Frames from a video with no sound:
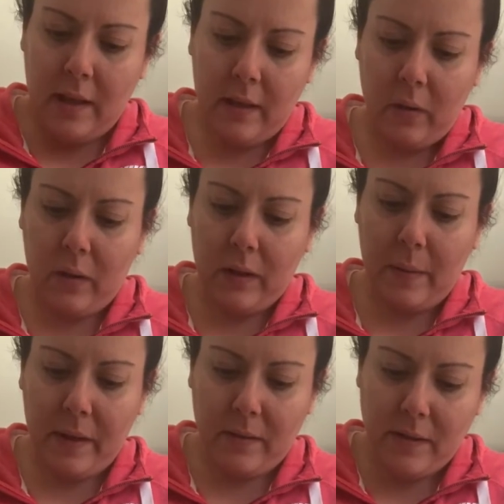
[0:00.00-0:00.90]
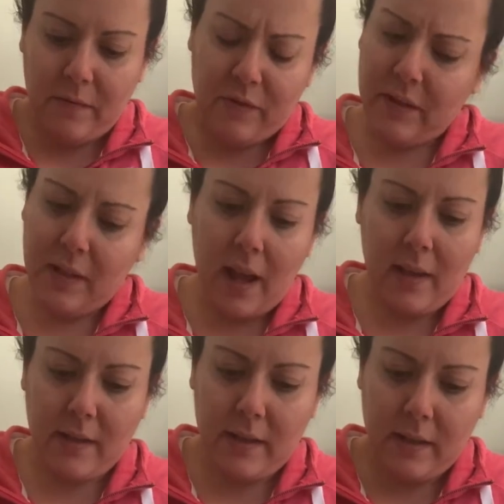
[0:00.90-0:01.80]
they'll all come out different
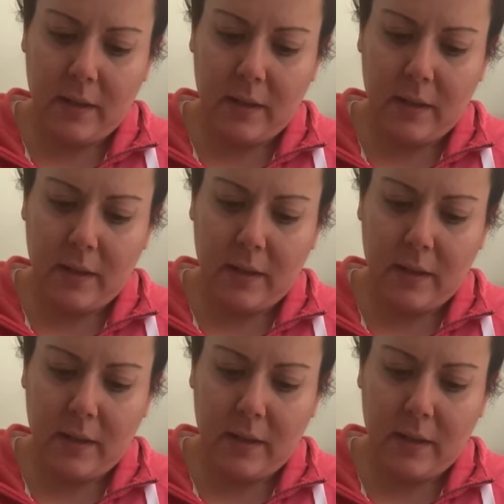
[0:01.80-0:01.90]
sizes.